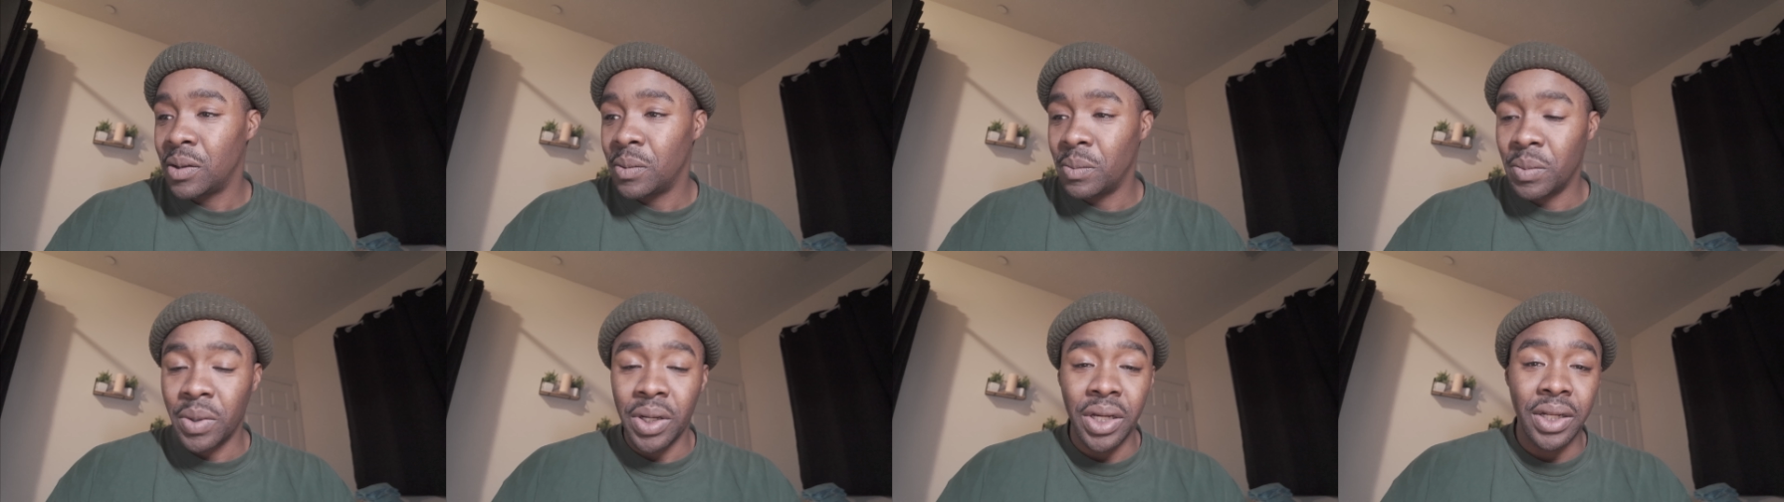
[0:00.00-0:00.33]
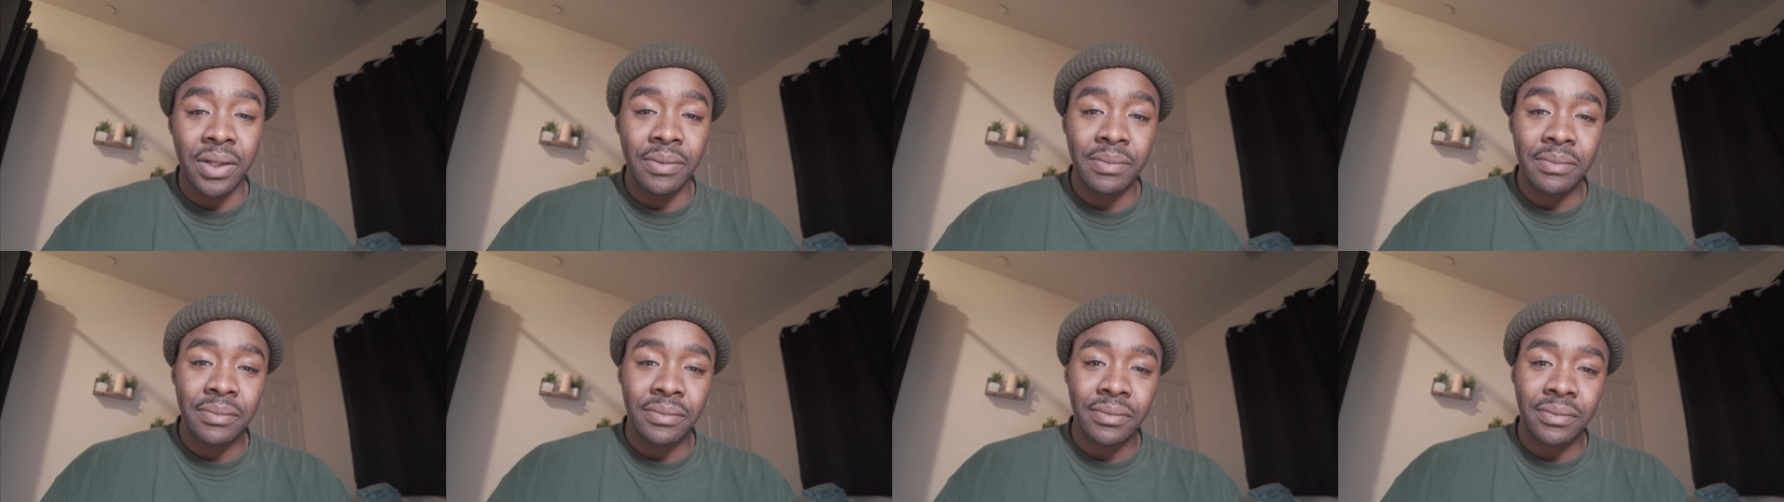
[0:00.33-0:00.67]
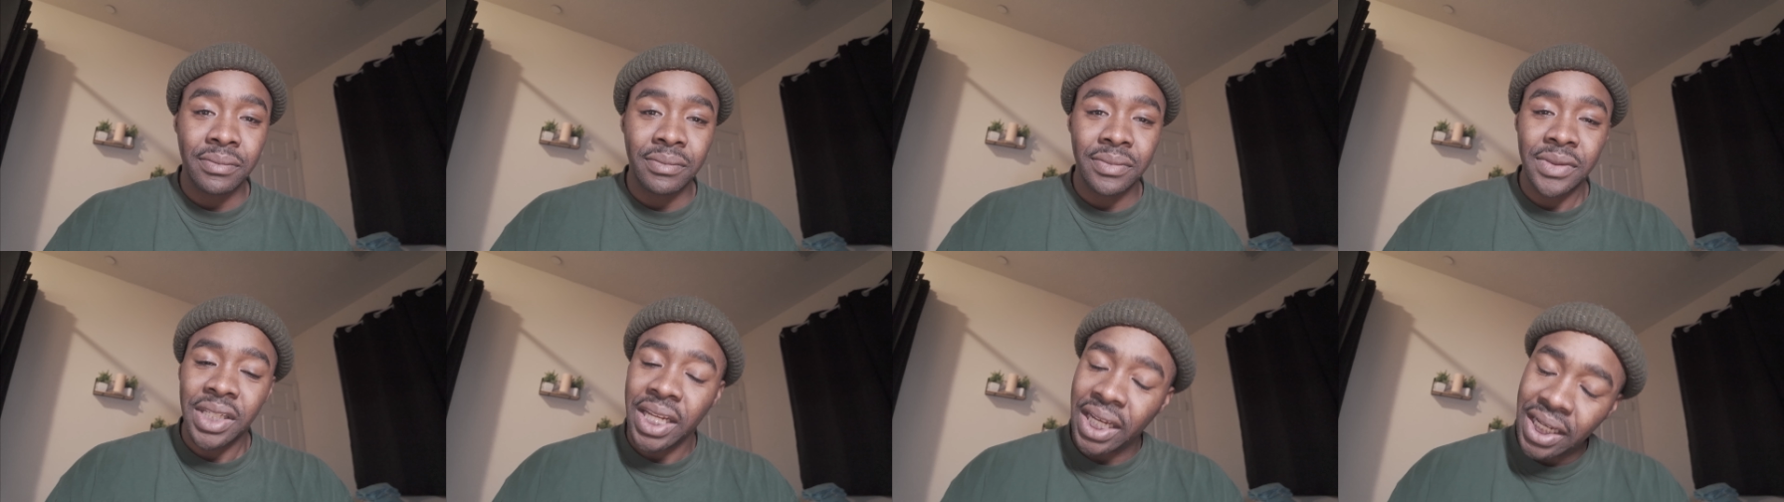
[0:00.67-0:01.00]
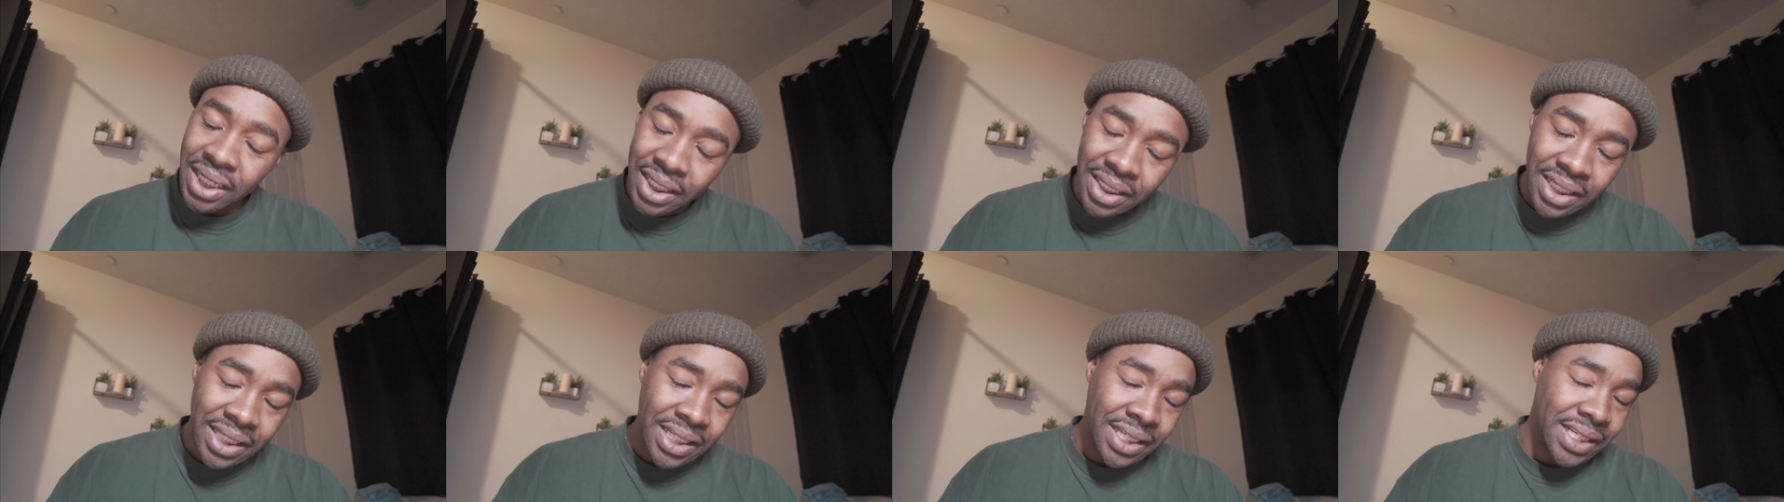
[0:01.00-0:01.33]
But
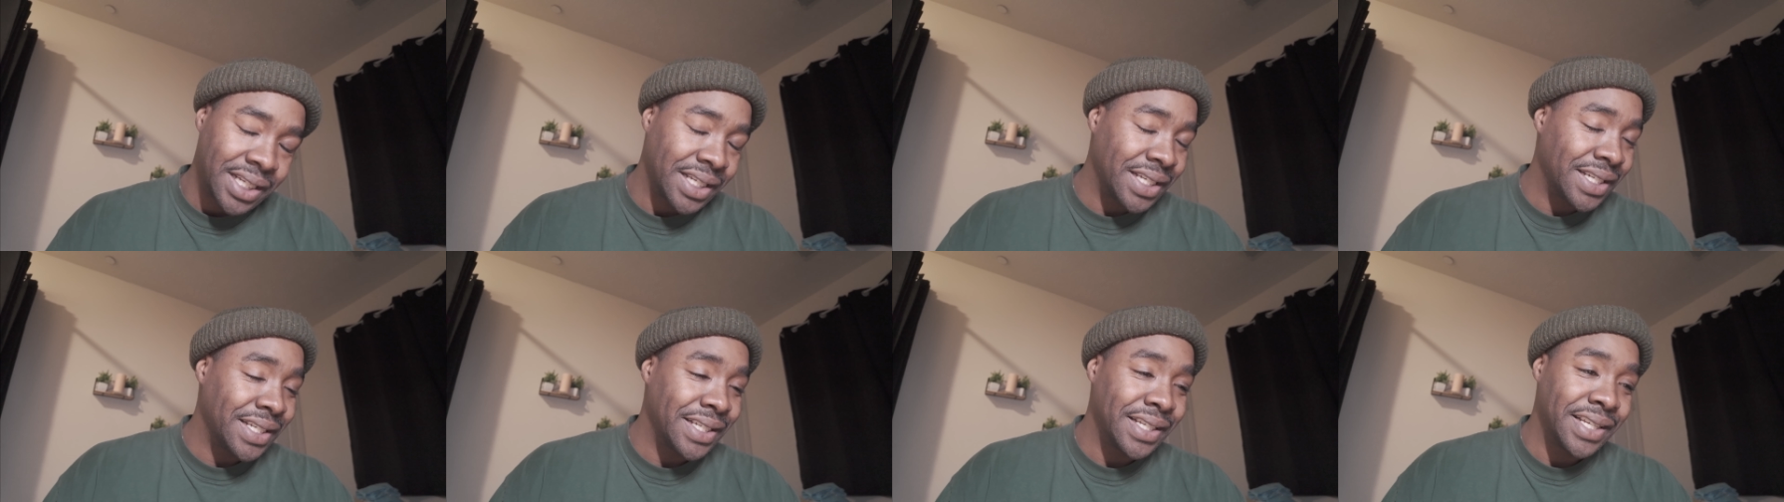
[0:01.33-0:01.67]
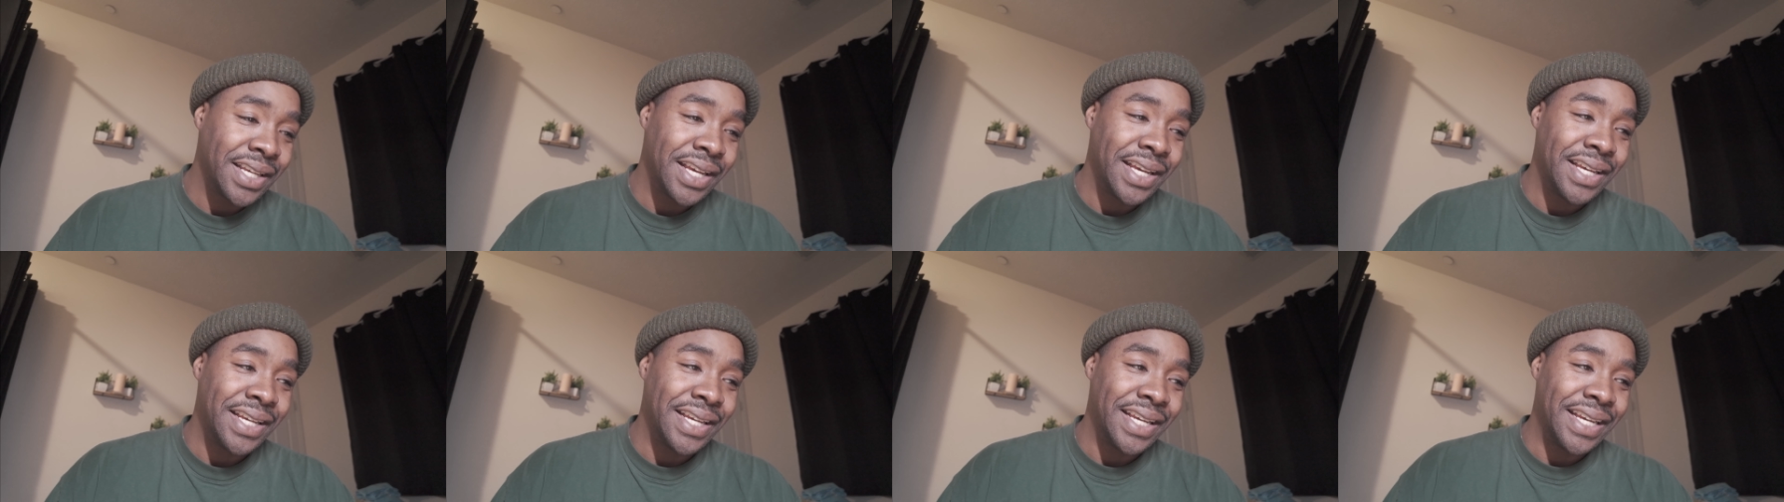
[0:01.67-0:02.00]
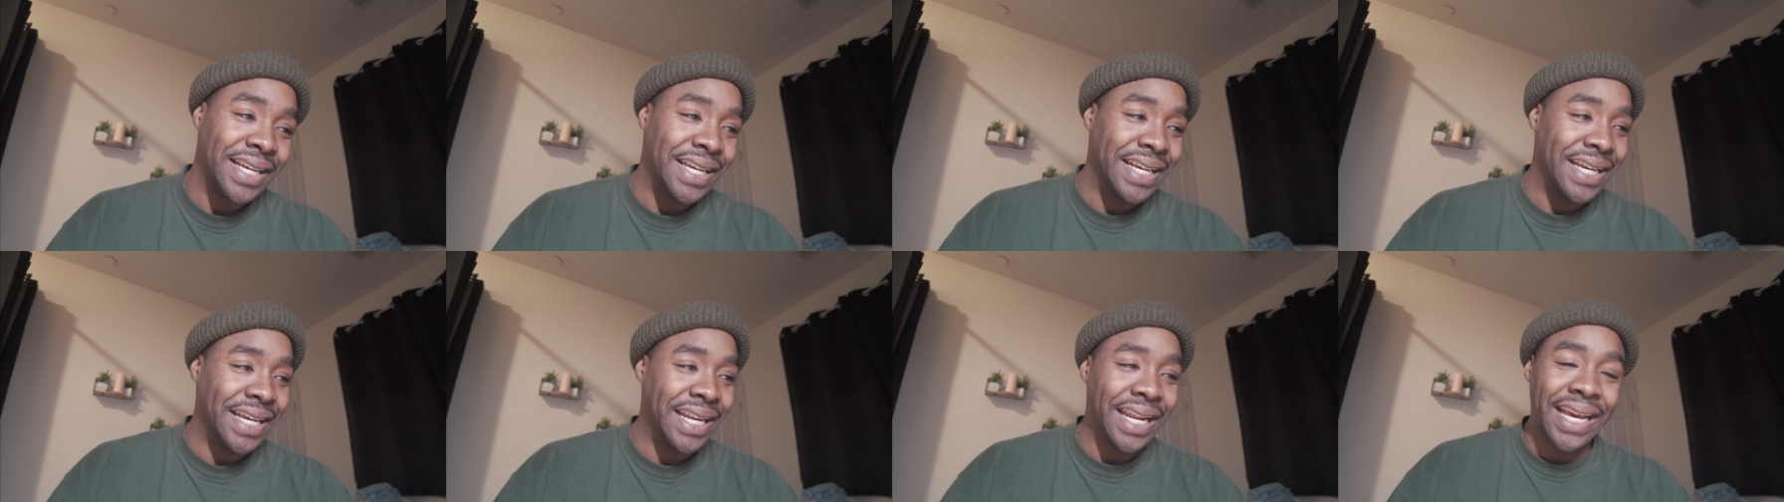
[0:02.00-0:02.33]
yeah, it